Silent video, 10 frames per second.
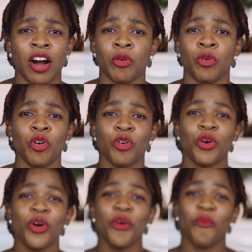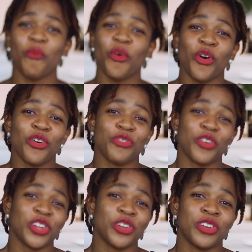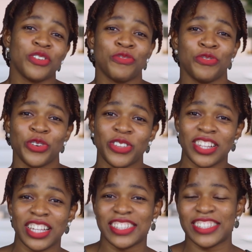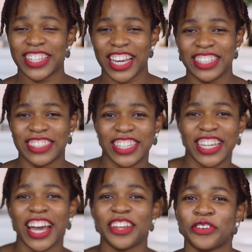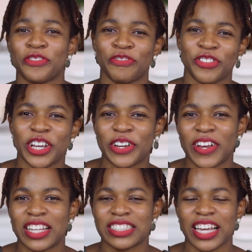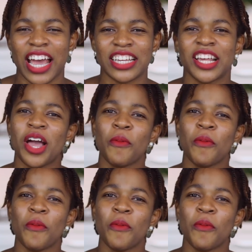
I'll go more for, you know, the fruity, sexy kind of fragrance, guys.